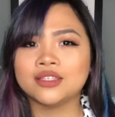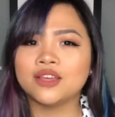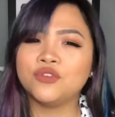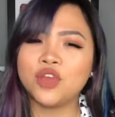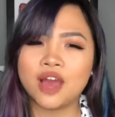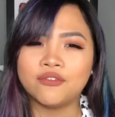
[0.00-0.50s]

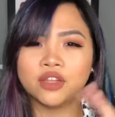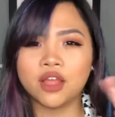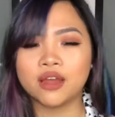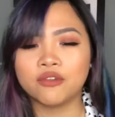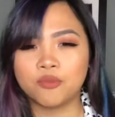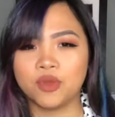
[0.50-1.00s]
If you have a
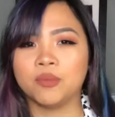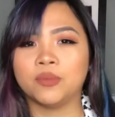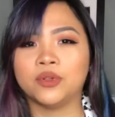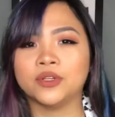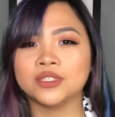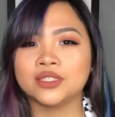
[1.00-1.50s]
lot of
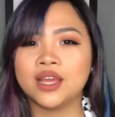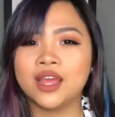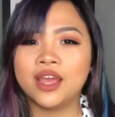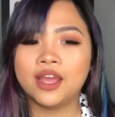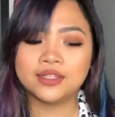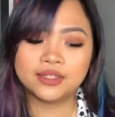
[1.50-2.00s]
pimples,
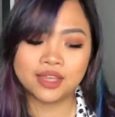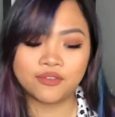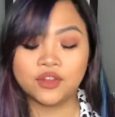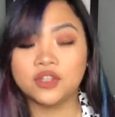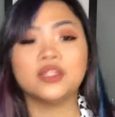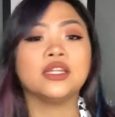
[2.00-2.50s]
it's
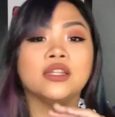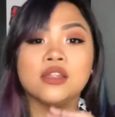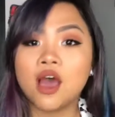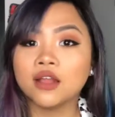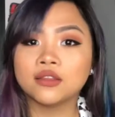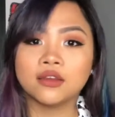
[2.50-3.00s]
definitely
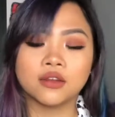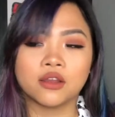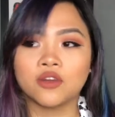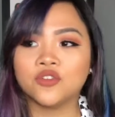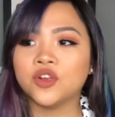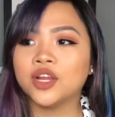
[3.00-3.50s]
not gonna
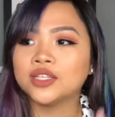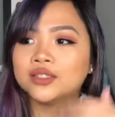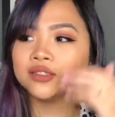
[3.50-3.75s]
cover it.